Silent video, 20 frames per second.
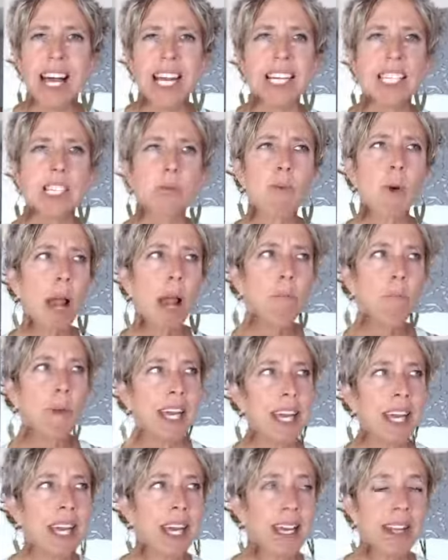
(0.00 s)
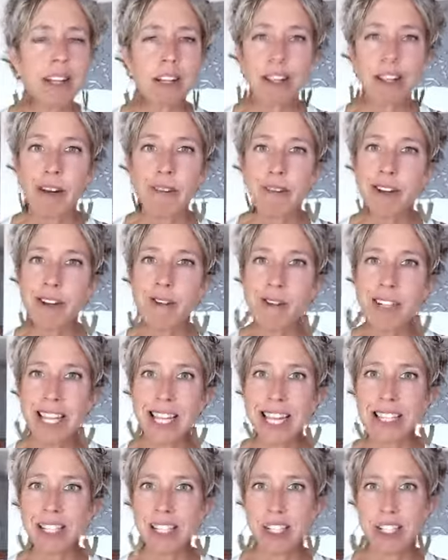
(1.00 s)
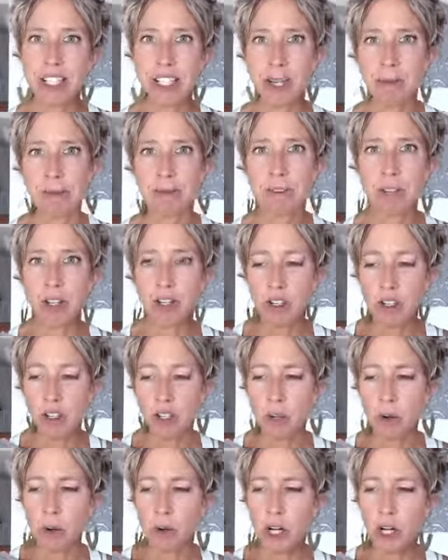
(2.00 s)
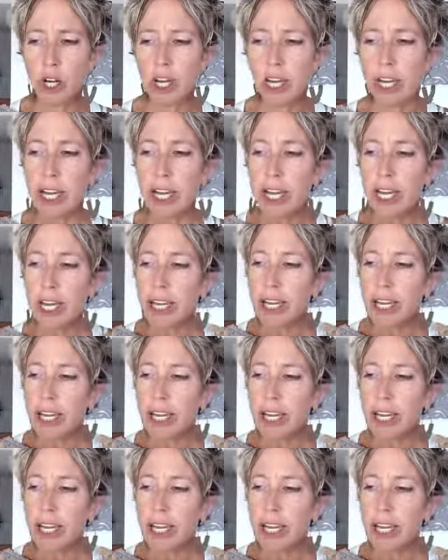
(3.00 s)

It's why being in a loving relationship feels so good.